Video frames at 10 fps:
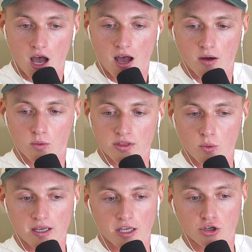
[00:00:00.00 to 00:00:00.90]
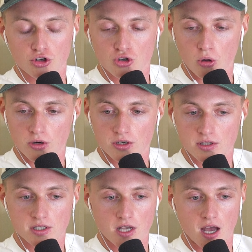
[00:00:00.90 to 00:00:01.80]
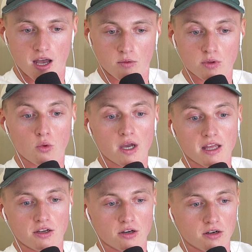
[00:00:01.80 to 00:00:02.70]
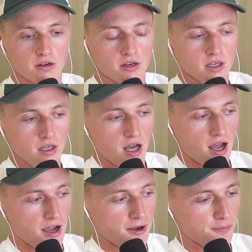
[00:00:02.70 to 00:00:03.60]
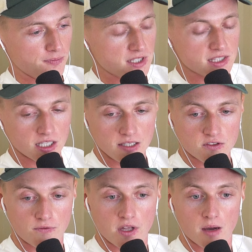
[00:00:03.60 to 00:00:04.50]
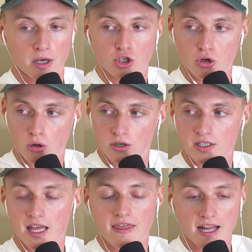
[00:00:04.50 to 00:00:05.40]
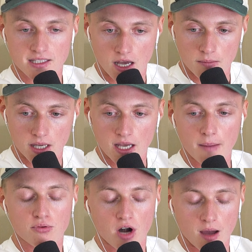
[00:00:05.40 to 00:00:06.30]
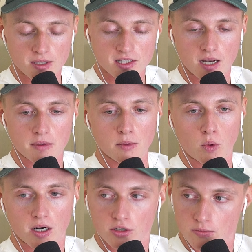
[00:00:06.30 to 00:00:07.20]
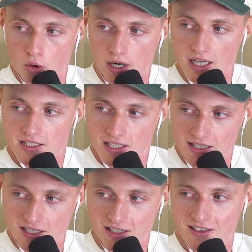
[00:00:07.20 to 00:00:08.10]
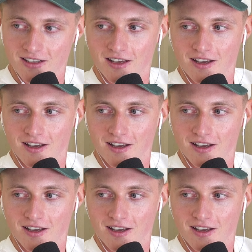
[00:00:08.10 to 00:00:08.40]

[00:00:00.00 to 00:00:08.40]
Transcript: uh, with the way that your shoulders, uh, with the way that your um, sleeves fit on my shoulders. That's on me. I promise that I'm going to be wearing you more next season.